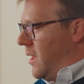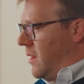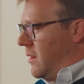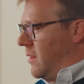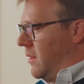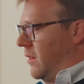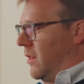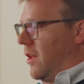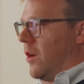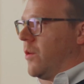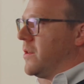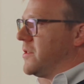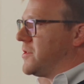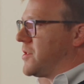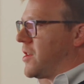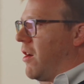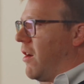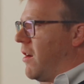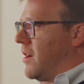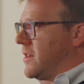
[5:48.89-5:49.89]
It
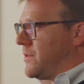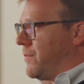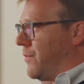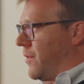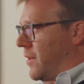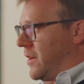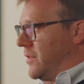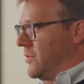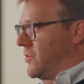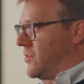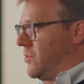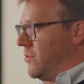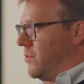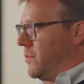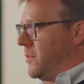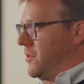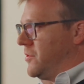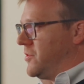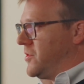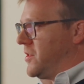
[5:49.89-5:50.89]
lowers costs for
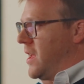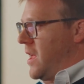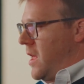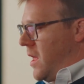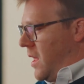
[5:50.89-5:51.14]
consumers.